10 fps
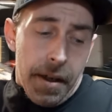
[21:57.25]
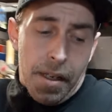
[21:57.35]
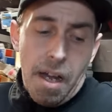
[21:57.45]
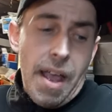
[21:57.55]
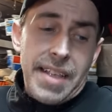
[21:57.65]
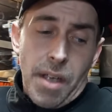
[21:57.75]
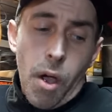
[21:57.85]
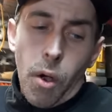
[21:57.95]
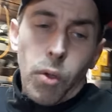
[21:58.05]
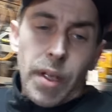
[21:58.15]
you know, has a
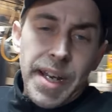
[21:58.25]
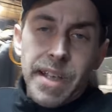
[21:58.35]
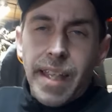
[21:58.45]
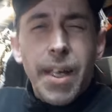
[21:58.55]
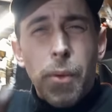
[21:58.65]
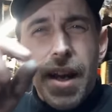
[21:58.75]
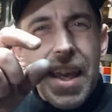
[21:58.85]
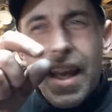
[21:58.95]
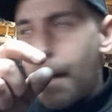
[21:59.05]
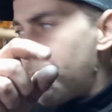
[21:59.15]
hole in it, like where they
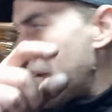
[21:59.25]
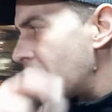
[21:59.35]
get up by